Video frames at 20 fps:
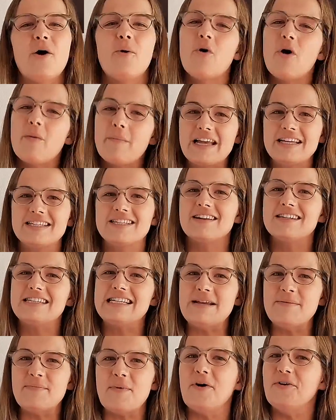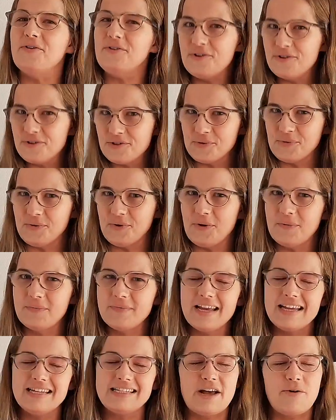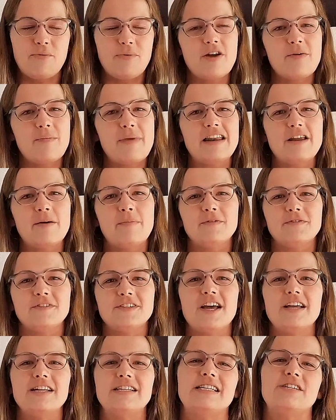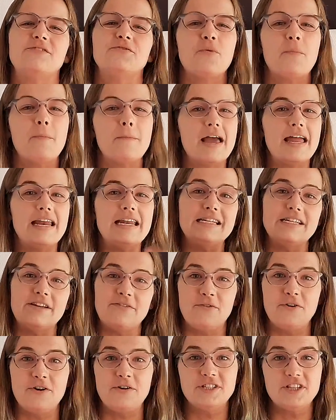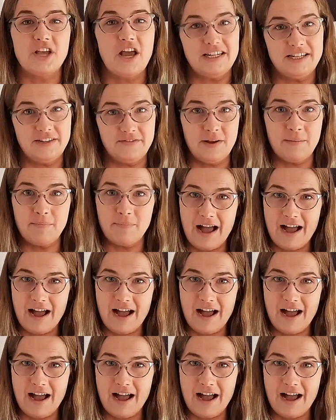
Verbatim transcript: What makes our team unusual is that we are made up of scientists from many different scientific